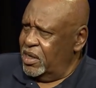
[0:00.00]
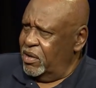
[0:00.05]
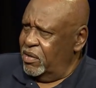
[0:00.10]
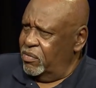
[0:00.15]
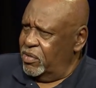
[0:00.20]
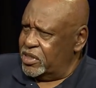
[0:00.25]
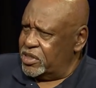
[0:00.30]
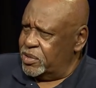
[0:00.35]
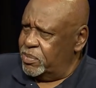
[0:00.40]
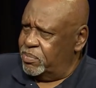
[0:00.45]

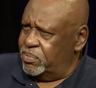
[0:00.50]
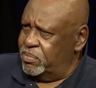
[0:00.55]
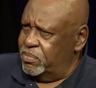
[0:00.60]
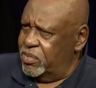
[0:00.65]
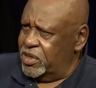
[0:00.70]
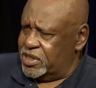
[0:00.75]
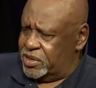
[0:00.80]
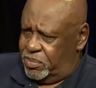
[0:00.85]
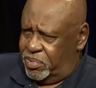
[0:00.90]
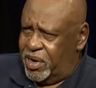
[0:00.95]
was a,
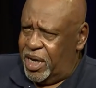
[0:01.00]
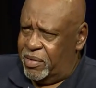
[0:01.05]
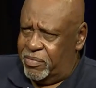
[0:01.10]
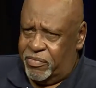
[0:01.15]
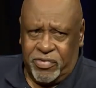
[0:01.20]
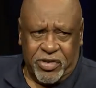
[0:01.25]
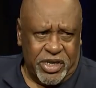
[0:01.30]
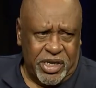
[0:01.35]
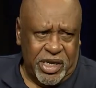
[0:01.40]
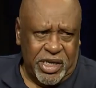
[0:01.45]
was a problem
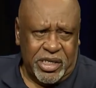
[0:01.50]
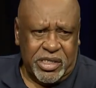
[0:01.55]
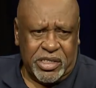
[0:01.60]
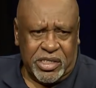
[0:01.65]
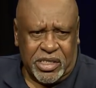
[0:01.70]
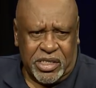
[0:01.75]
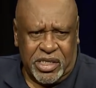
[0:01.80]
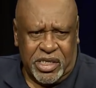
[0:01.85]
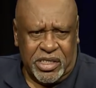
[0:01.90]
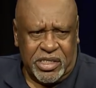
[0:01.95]
for kids
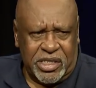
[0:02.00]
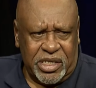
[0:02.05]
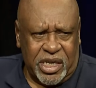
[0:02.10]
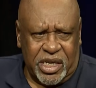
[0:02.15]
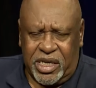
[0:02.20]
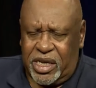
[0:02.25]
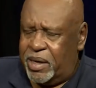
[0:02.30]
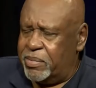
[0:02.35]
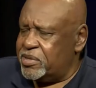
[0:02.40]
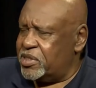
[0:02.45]
and kids
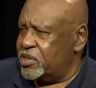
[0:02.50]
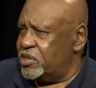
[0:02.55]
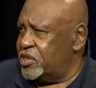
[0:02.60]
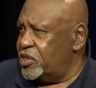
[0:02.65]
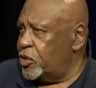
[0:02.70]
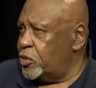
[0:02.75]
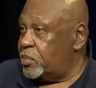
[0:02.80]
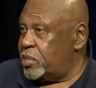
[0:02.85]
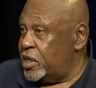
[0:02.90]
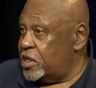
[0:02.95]
had absolutely
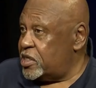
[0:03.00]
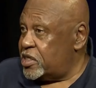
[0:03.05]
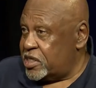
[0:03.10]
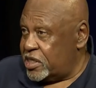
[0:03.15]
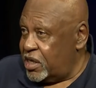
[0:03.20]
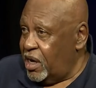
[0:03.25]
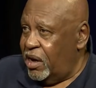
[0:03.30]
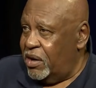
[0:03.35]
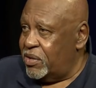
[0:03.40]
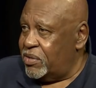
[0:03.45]
no place to
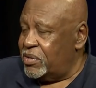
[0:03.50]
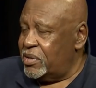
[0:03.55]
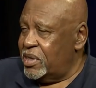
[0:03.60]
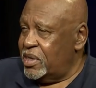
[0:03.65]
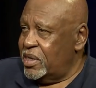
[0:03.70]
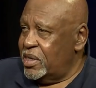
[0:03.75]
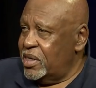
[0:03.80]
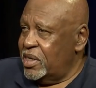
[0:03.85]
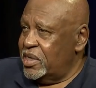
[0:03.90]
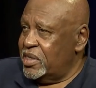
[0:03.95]
go,
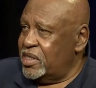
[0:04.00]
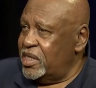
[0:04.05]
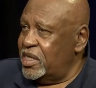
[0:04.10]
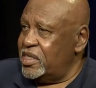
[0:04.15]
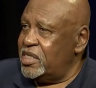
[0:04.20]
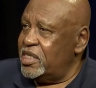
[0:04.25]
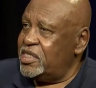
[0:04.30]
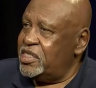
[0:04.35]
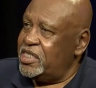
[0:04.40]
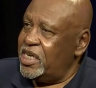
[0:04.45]
then
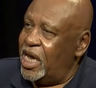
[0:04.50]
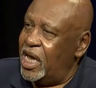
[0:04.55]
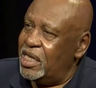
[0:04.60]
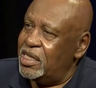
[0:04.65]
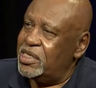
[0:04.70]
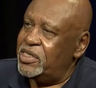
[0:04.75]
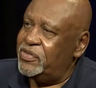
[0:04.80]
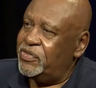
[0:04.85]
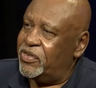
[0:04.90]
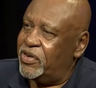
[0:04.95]
the
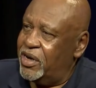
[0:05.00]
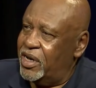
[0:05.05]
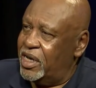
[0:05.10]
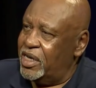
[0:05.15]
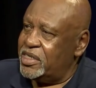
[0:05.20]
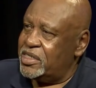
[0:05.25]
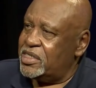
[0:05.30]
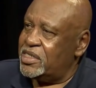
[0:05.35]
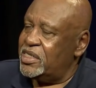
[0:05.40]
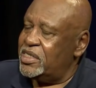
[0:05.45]
challenge for
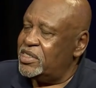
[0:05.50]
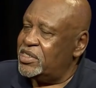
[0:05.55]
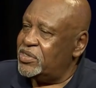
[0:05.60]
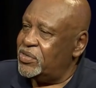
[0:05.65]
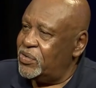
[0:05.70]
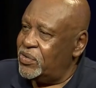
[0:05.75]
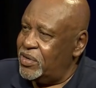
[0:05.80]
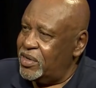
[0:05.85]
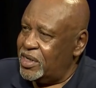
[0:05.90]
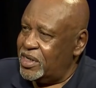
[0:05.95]
us as
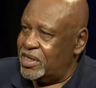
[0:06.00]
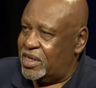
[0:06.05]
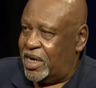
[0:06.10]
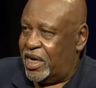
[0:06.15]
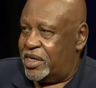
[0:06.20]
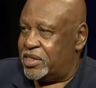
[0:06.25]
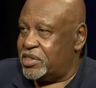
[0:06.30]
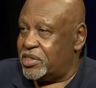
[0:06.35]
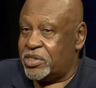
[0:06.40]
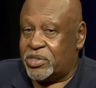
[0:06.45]

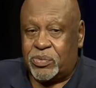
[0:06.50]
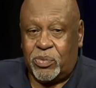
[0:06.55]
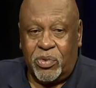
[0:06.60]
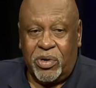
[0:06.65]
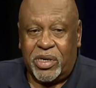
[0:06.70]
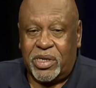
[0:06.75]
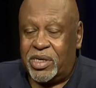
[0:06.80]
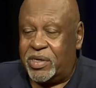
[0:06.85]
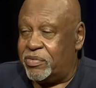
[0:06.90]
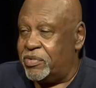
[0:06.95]
organizers
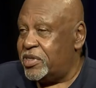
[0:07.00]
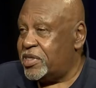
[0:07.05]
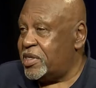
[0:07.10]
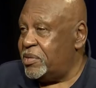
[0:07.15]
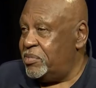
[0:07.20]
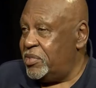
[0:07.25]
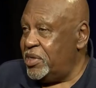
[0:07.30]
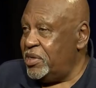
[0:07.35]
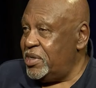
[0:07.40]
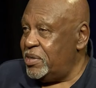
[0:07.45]
working with
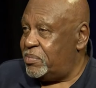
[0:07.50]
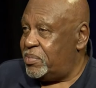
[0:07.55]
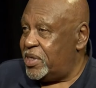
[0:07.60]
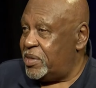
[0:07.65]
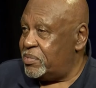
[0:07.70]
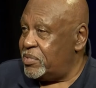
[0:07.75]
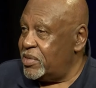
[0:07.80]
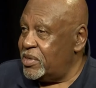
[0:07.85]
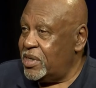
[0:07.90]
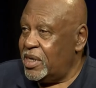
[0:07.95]
community
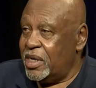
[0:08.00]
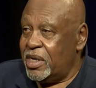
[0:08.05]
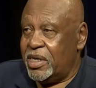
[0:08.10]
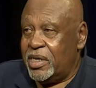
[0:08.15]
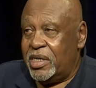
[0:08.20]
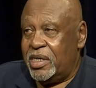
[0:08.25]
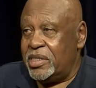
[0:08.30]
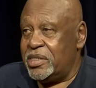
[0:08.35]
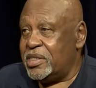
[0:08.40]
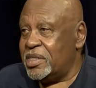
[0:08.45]
people
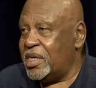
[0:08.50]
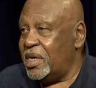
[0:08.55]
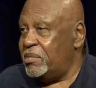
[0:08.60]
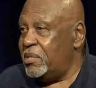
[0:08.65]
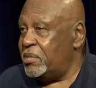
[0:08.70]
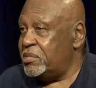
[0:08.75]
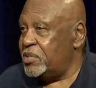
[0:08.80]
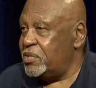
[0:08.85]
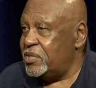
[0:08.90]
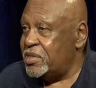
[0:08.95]
is to come
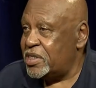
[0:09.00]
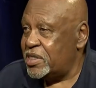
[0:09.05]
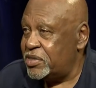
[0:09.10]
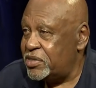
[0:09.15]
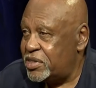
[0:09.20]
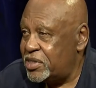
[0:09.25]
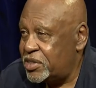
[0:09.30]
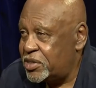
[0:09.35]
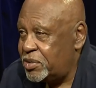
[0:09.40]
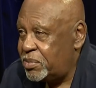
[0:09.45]
up with a
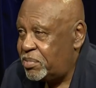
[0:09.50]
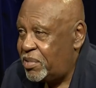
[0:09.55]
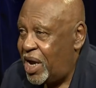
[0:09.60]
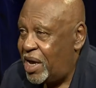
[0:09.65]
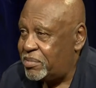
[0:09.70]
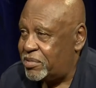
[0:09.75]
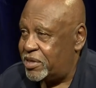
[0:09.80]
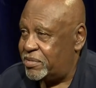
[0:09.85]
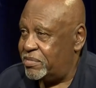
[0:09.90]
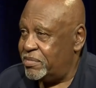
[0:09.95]
solution to the
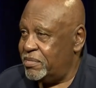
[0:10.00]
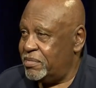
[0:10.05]
problem.